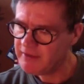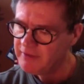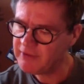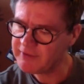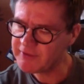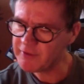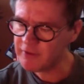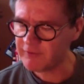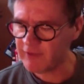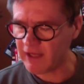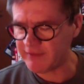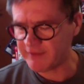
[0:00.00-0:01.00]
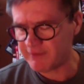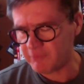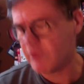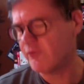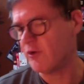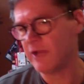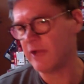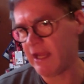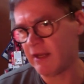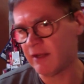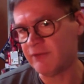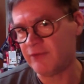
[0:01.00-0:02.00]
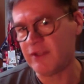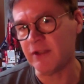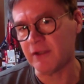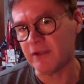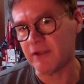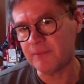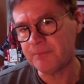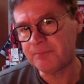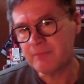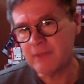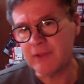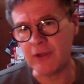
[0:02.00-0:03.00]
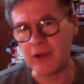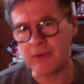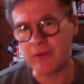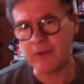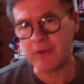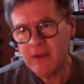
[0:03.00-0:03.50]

nice curved lines more of an organic feel, you know.